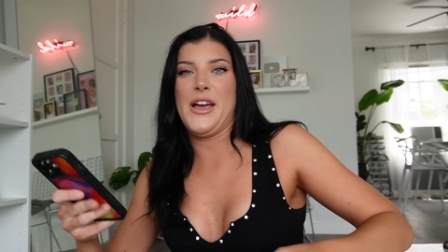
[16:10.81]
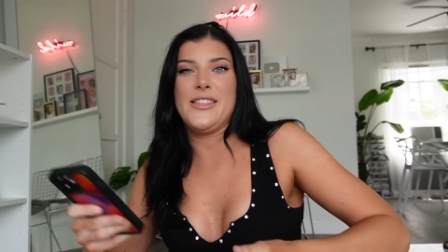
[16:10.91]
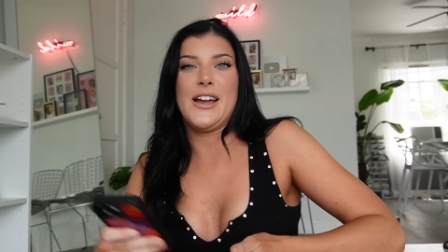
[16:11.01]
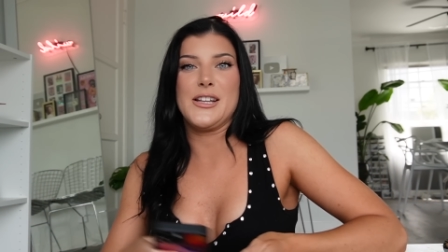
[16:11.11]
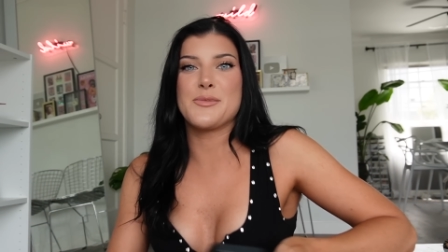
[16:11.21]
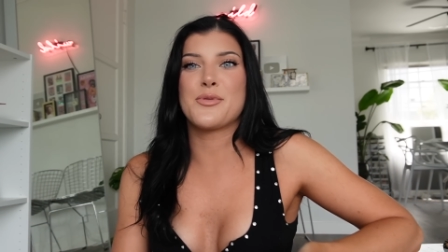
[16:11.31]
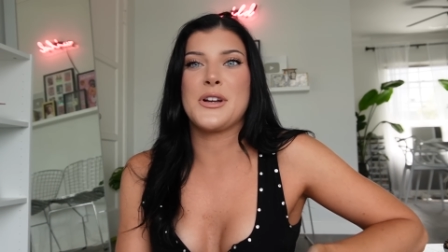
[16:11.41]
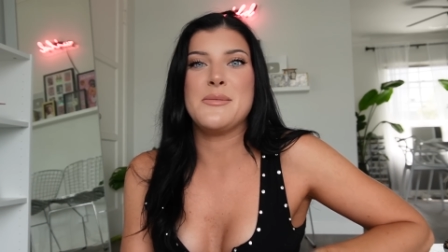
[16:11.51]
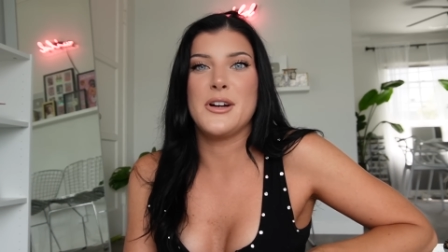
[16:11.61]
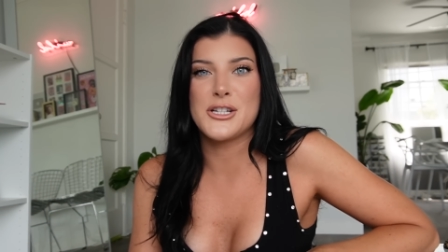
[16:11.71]
and that is
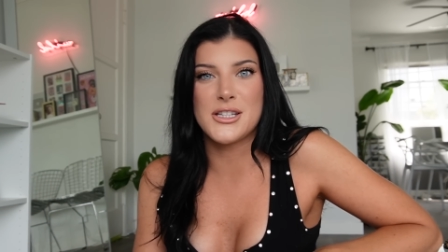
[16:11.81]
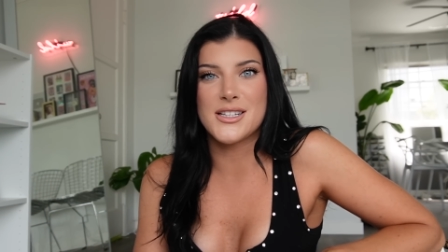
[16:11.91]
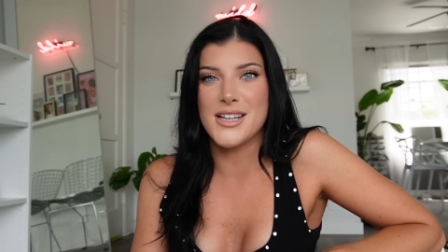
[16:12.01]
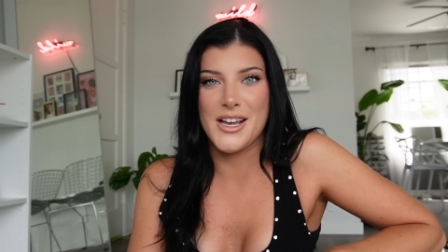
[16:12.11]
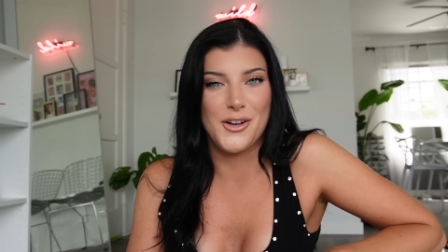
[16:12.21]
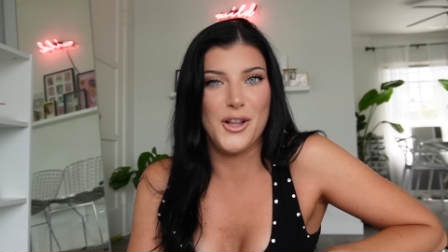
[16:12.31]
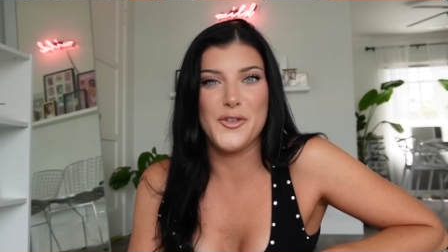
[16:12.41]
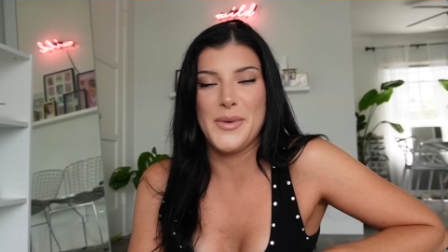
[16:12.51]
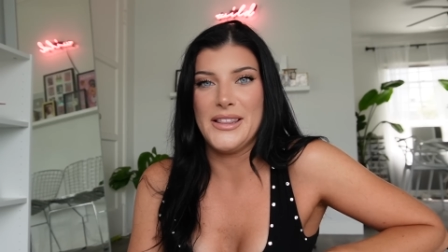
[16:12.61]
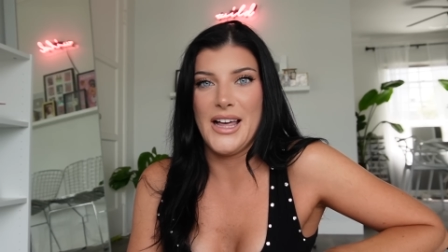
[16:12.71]
pretty much the cycle
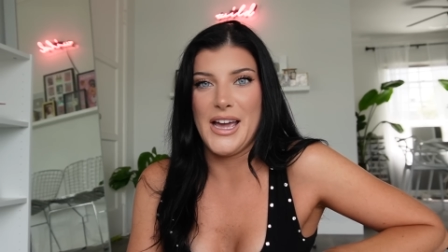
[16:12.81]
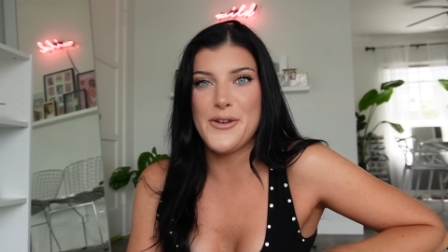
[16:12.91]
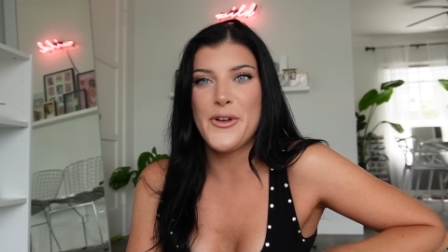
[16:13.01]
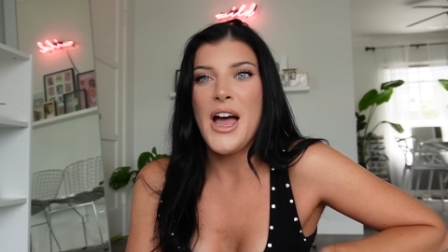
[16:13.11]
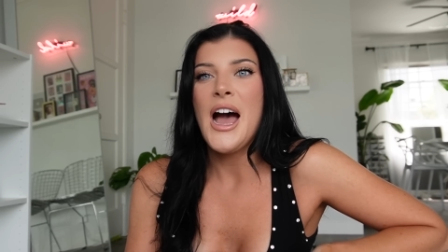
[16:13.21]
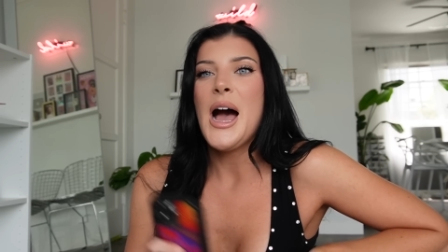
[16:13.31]
of my life.